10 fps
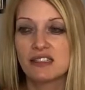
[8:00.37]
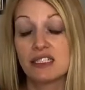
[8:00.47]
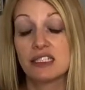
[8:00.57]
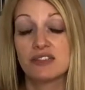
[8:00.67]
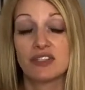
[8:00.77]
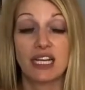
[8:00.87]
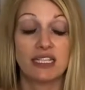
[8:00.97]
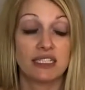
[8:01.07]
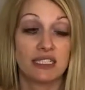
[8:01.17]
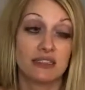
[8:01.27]
it isn't even
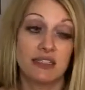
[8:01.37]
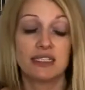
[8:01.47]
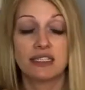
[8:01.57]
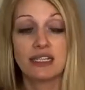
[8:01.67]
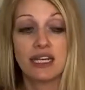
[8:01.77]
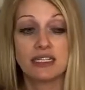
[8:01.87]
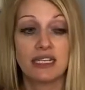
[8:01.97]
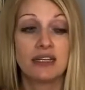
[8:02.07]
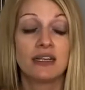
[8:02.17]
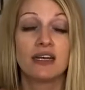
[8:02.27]
90, it's less than
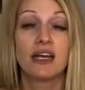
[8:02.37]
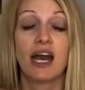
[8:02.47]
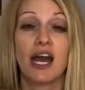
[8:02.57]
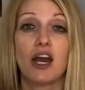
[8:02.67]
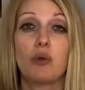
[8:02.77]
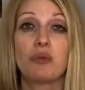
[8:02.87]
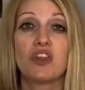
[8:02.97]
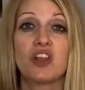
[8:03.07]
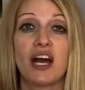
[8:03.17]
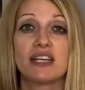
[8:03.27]
90, I hope the
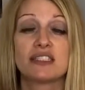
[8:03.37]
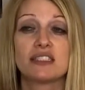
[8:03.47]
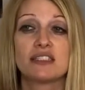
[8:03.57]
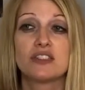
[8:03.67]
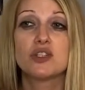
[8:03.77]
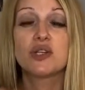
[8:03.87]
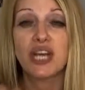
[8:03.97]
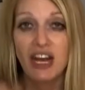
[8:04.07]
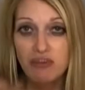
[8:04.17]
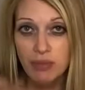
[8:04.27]
last
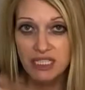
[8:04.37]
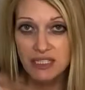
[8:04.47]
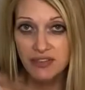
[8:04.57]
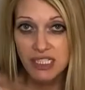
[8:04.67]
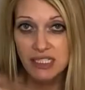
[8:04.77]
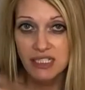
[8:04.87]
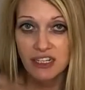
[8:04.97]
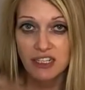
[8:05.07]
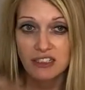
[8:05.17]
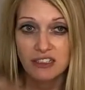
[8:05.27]
2.5 months of this
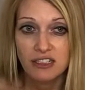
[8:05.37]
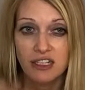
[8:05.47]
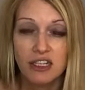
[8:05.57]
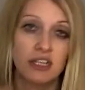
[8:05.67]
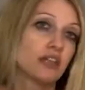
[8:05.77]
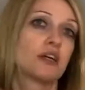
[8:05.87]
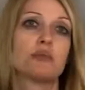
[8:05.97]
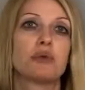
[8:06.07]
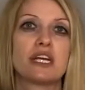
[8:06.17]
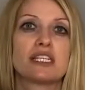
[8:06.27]
year
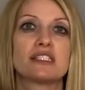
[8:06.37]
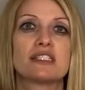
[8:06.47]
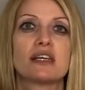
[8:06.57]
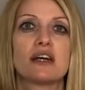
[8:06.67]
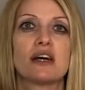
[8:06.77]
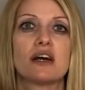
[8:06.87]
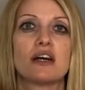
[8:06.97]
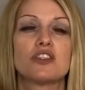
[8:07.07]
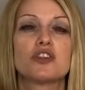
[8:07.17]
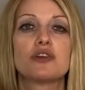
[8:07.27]
brings
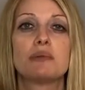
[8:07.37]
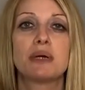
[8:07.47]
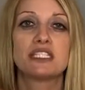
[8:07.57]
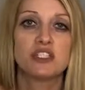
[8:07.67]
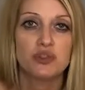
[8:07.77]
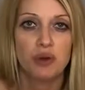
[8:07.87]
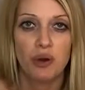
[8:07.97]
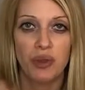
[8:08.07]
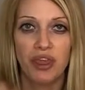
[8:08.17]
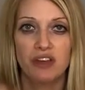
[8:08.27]
tremendous
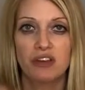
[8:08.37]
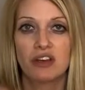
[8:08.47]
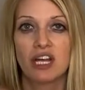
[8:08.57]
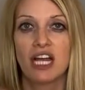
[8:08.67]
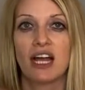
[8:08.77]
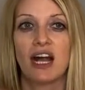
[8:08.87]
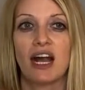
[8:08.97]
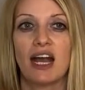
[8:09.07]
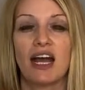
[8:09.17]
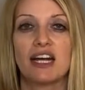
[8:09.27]
growth
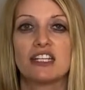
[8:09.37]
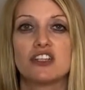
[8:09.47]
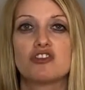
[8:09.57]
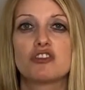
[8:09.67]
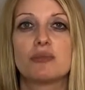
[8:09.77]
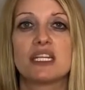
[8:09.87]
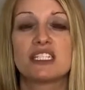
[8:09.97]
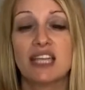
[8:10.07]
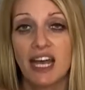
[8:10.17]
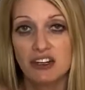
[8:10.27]
and tremendous
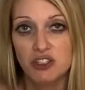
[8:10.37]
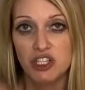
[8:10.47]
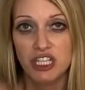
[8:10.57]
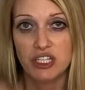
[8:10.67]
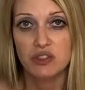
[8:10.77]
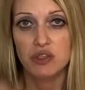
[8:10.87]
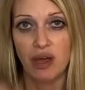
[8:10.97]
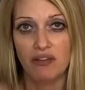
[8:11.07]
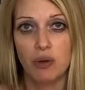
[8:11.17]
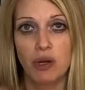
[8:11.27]
energy to
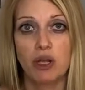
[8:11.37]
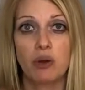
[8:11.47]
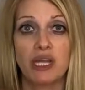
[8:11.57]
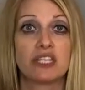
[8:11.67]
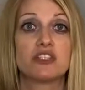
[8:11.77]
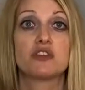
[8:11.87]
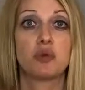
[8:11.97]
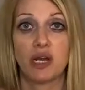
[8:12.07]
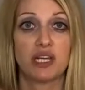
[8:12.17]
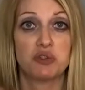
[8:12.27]
everyone going into
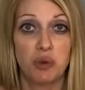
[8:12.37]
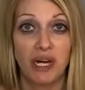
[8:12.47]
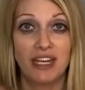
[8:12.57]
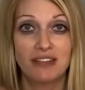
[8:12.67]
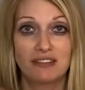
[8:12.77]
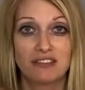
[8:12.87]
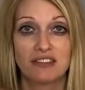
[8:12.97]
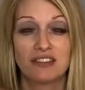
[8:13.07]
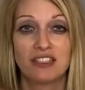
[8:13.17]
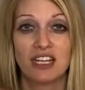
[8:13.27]
2020.
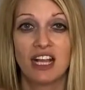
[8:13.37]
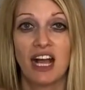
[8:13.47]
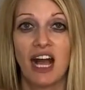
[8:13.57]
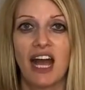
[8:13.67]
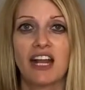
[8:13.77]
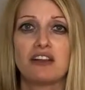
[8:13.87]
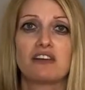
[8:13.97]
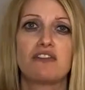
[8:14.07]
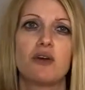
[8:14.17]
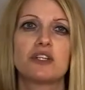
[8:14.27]
And I look
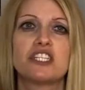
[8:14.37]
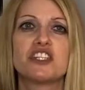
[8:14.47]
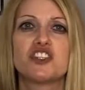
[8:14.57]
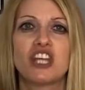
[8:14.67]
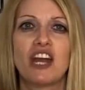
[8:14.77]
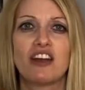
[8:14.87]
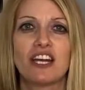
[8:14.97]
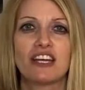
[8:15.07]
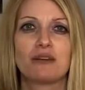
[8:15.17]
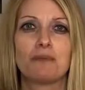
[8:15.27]
forward to sharing